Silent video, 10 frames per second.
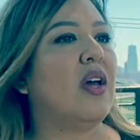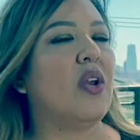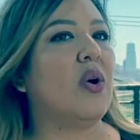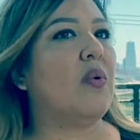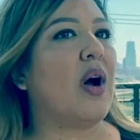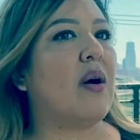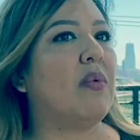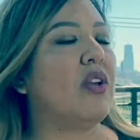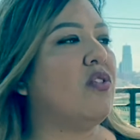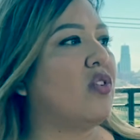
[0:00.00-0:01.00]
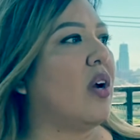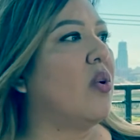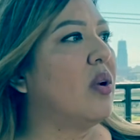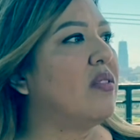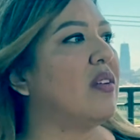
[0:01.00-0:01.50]
you know, when you start
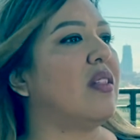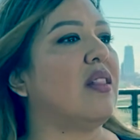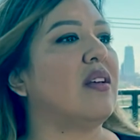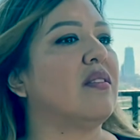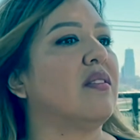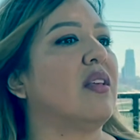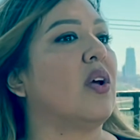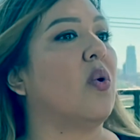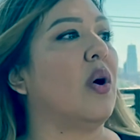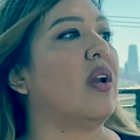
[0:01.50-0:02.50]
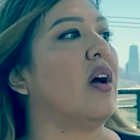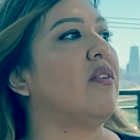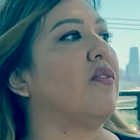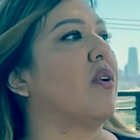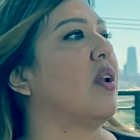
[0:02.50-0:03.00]
noticing that this is like going on
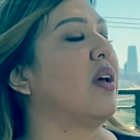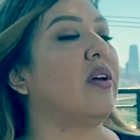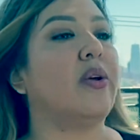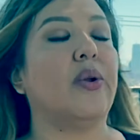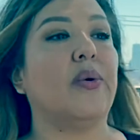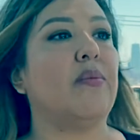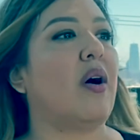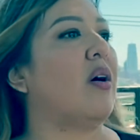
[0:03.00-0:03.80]
for like, you know,